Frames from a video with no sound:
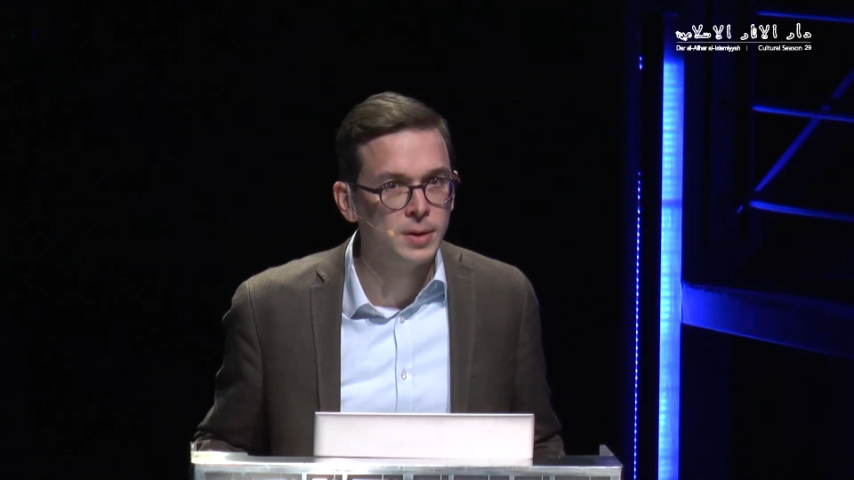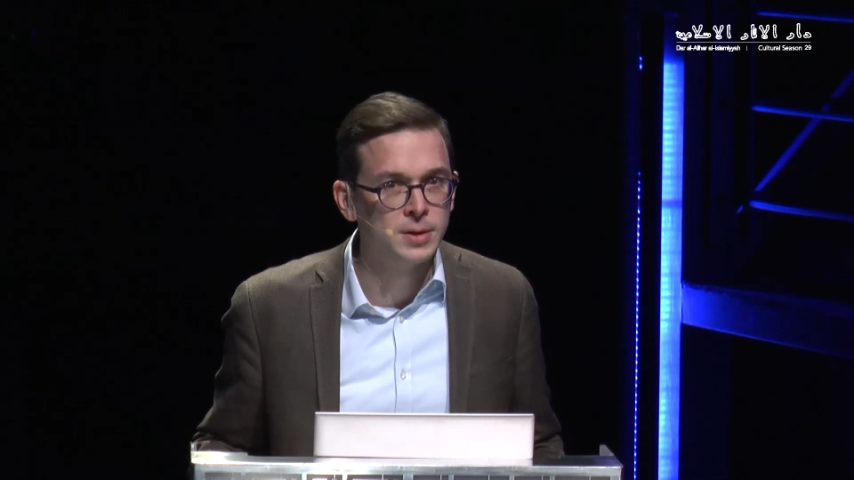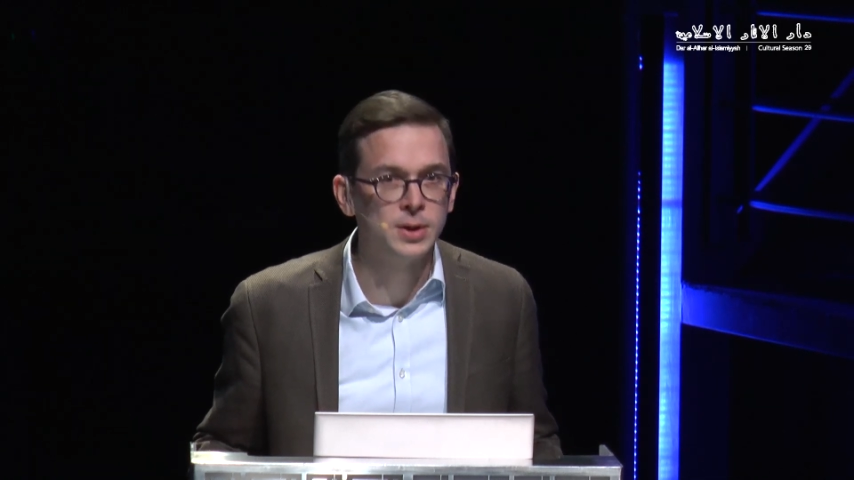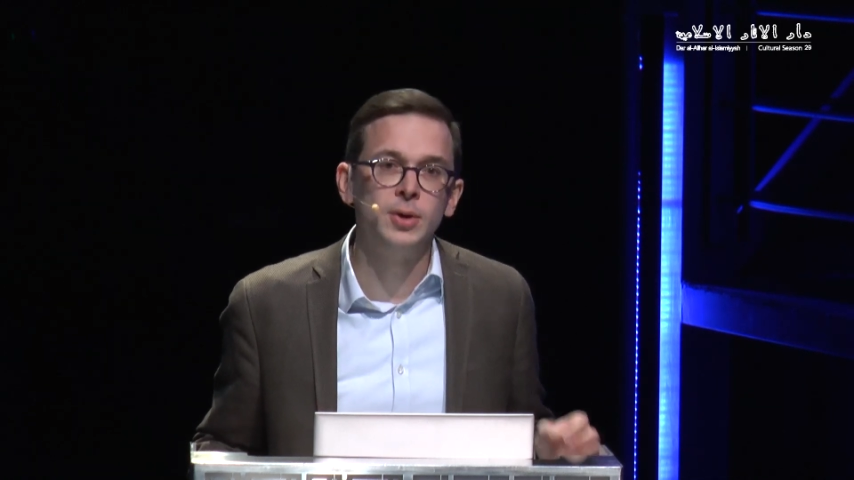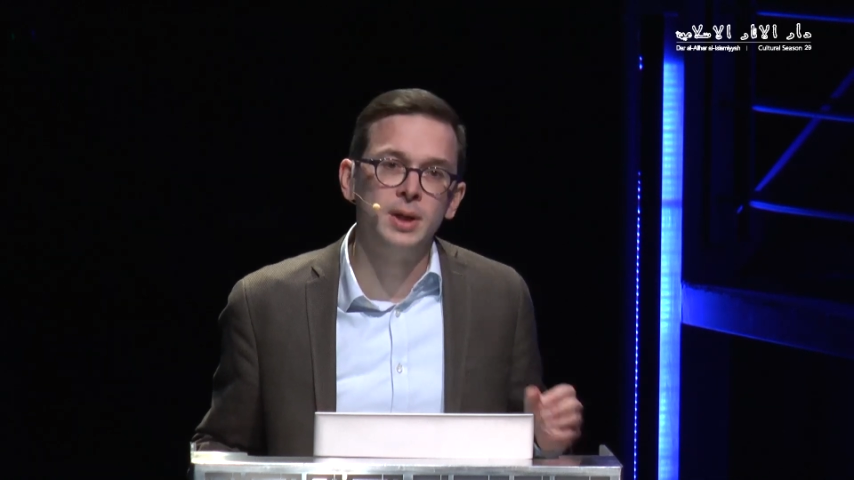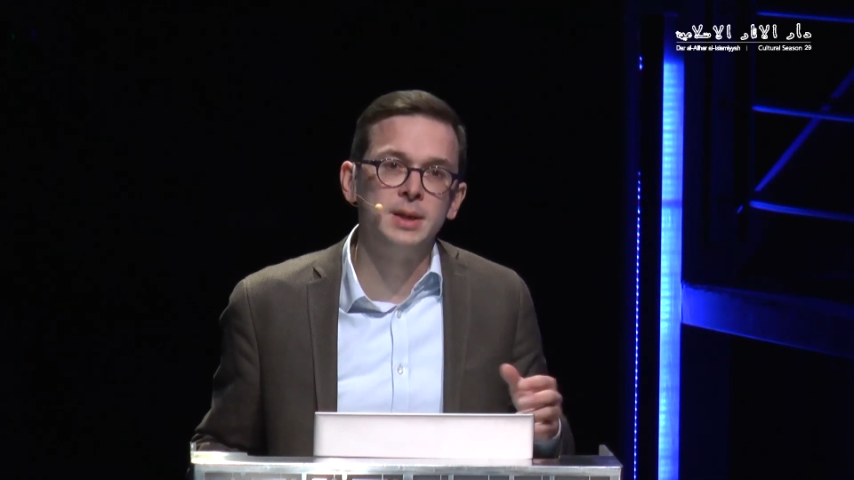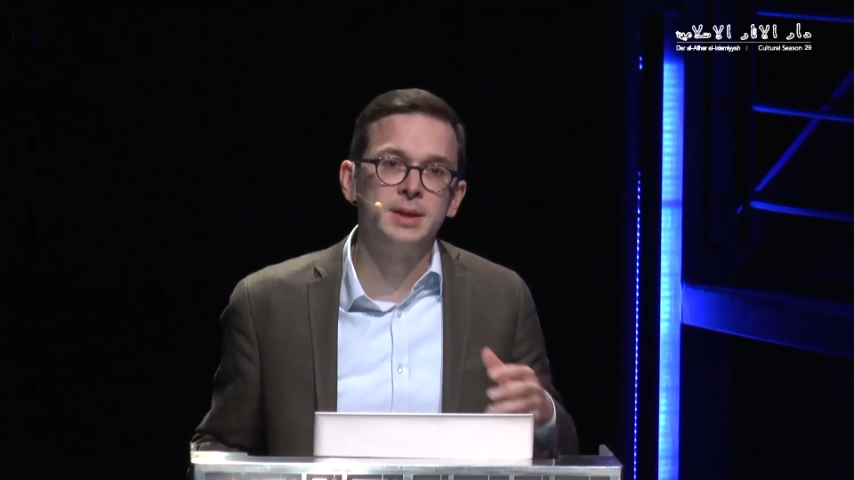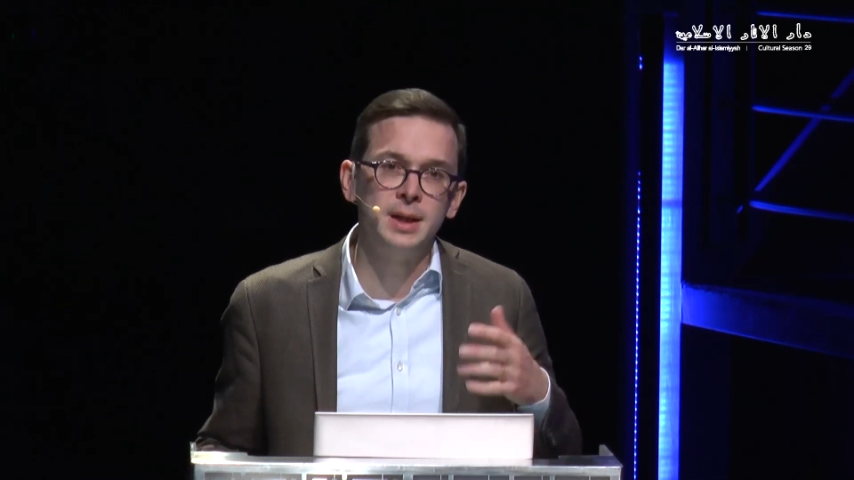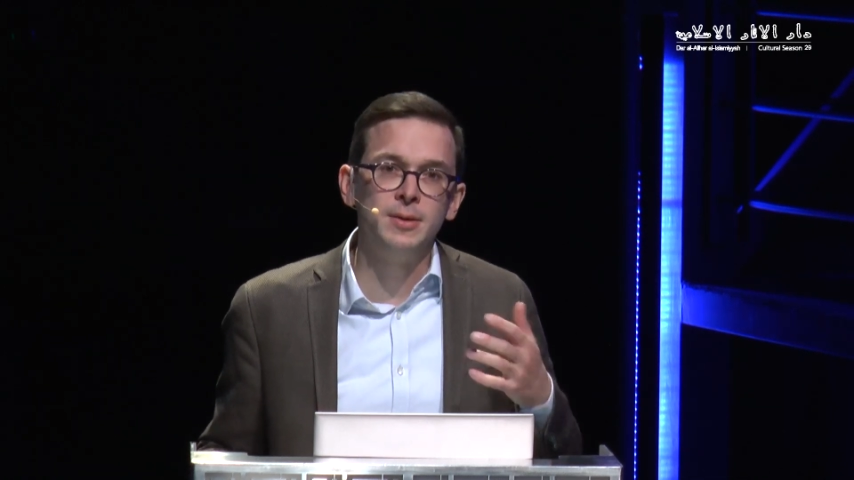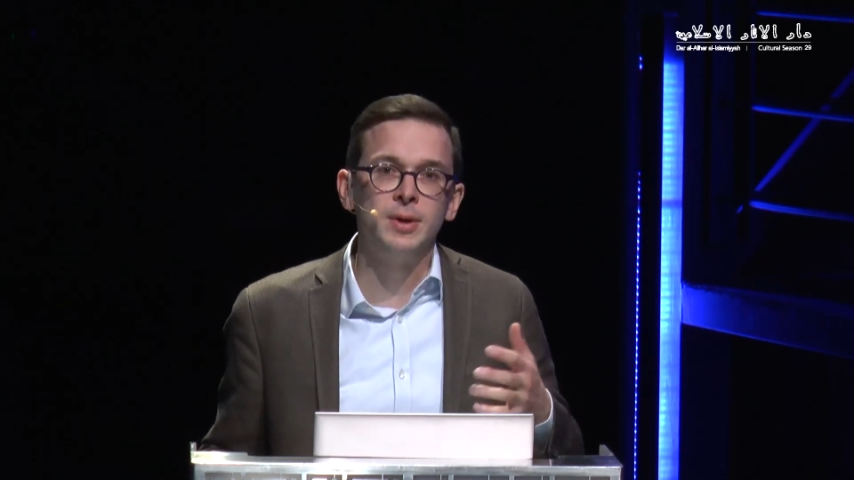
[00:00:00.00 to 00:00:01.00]
So it is
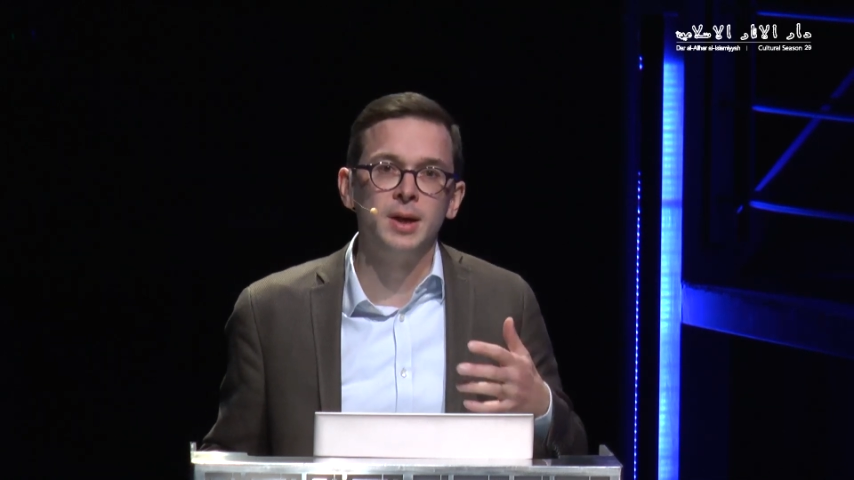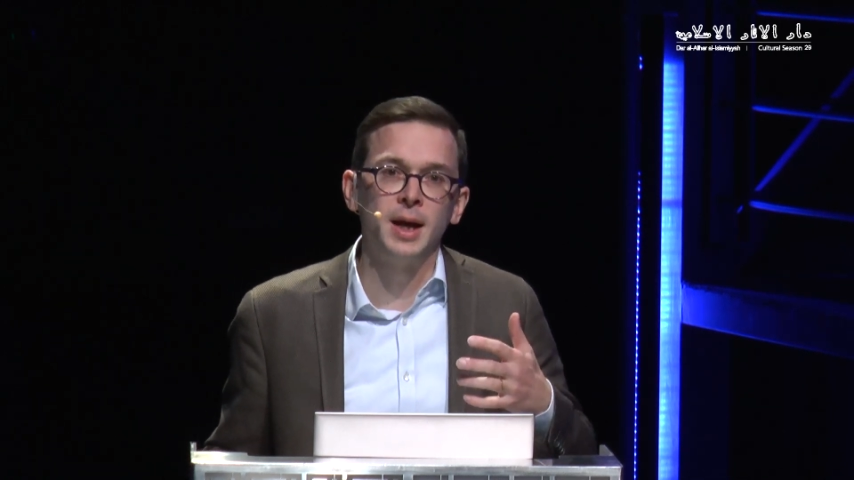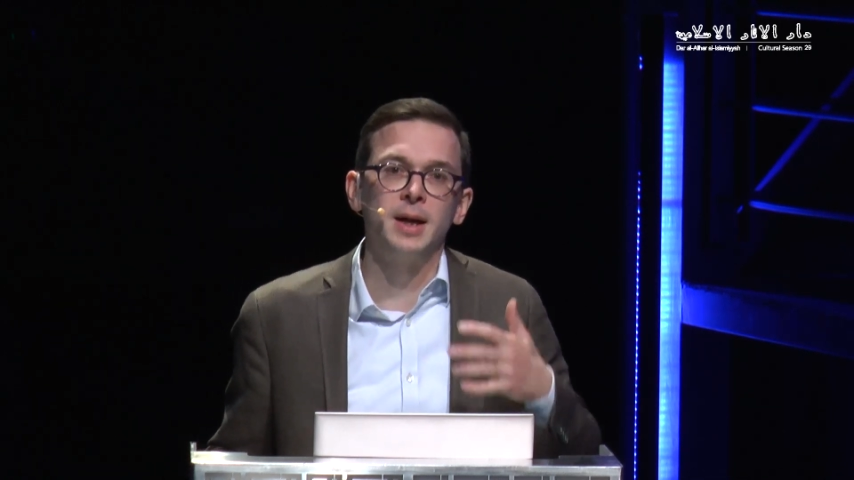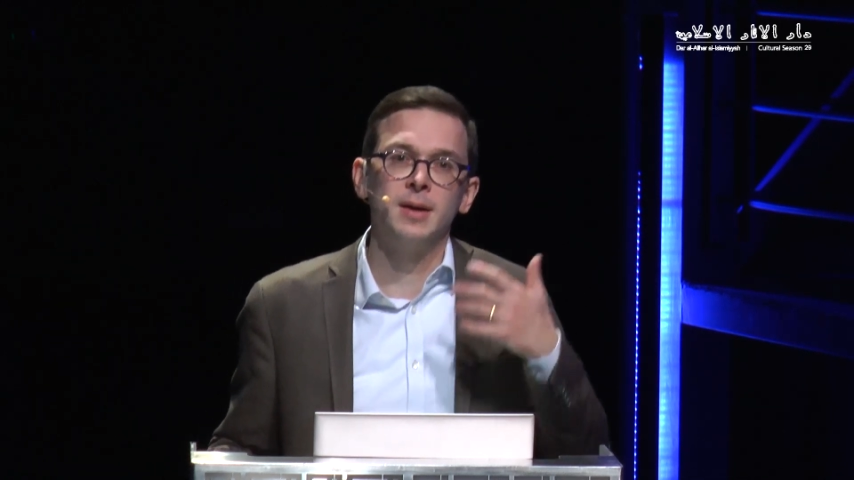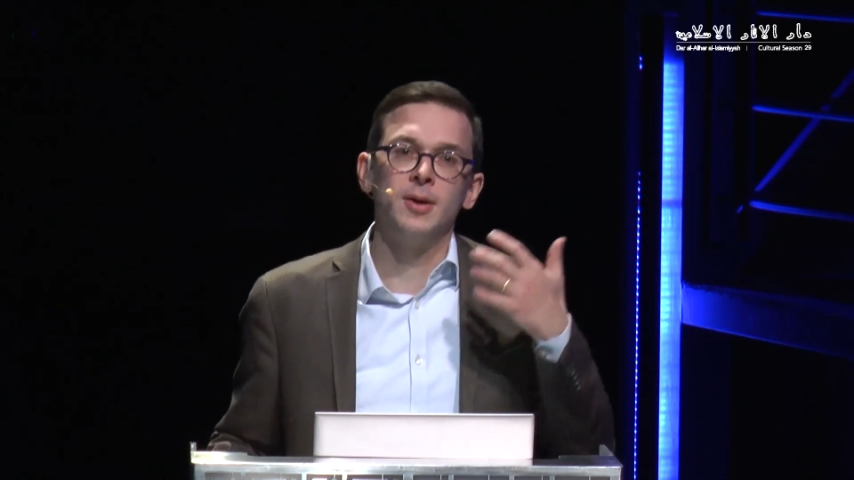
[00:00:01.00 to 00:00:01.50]
even like